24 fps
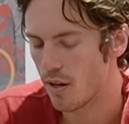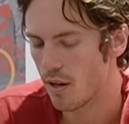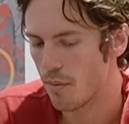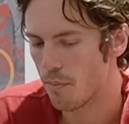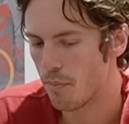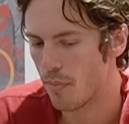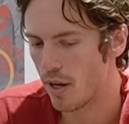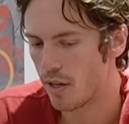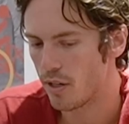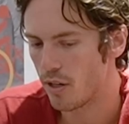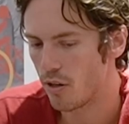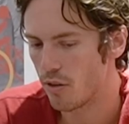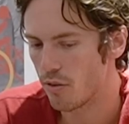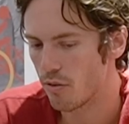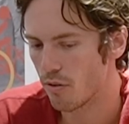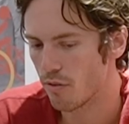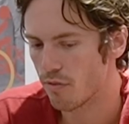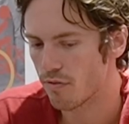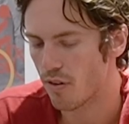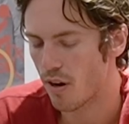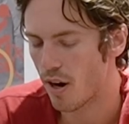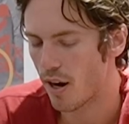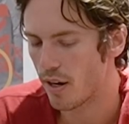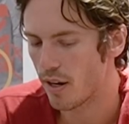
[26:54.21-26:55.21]
Monday through
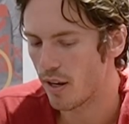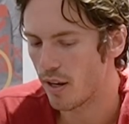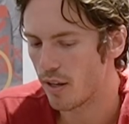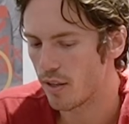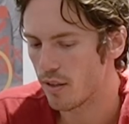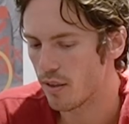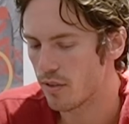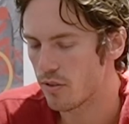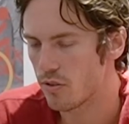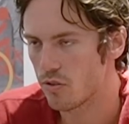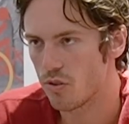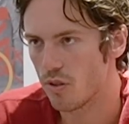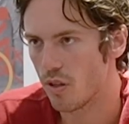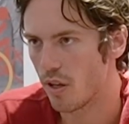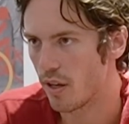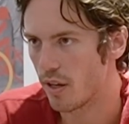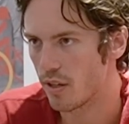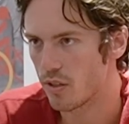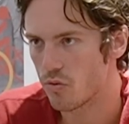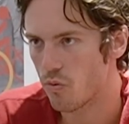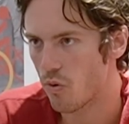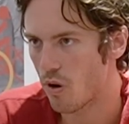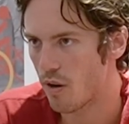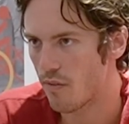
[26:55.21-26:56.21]
Friday
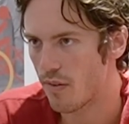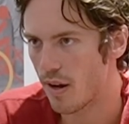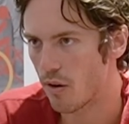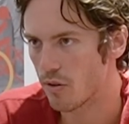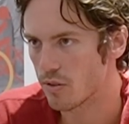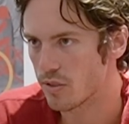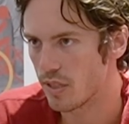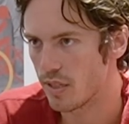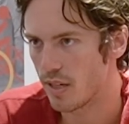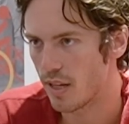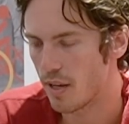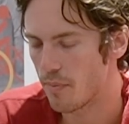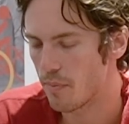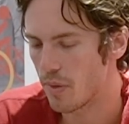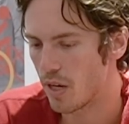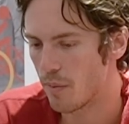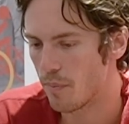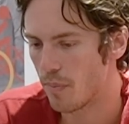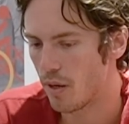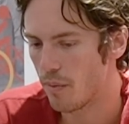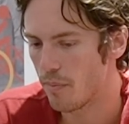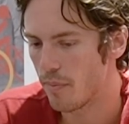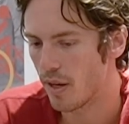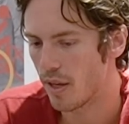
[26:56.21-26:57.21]
like 12 hours a day
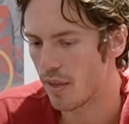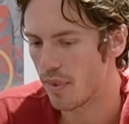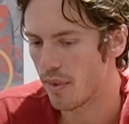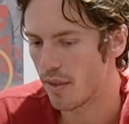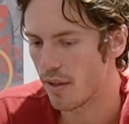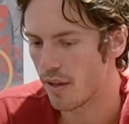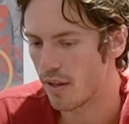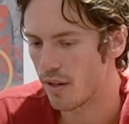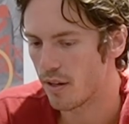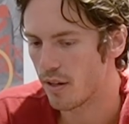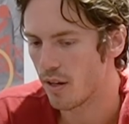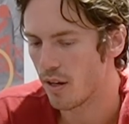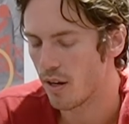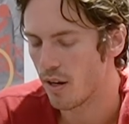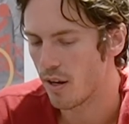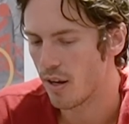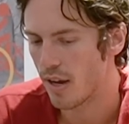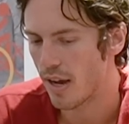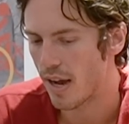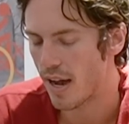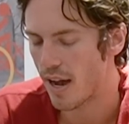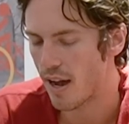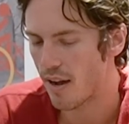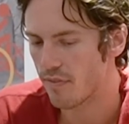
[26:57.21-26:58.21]
minimum and then
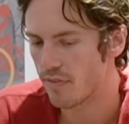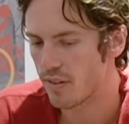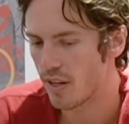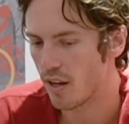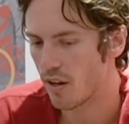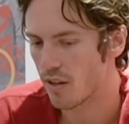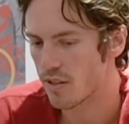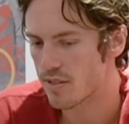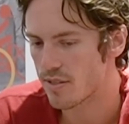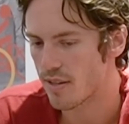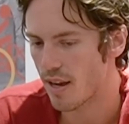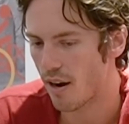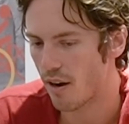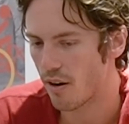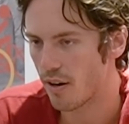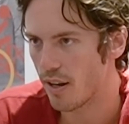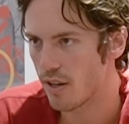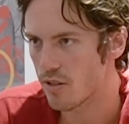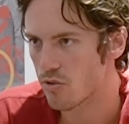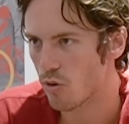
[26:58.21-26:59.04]
half day on Saturday.